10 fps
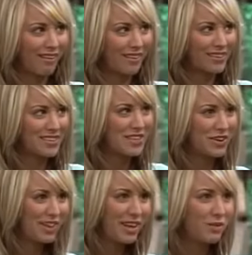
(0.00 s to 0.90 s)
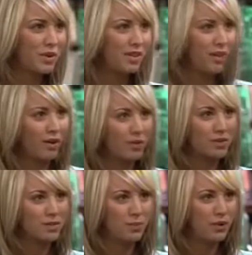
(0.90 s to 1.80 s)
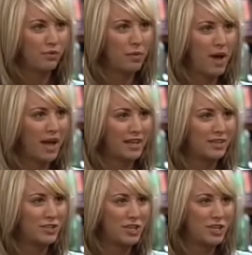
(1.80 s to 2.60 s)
David Salzberg is an astroparticle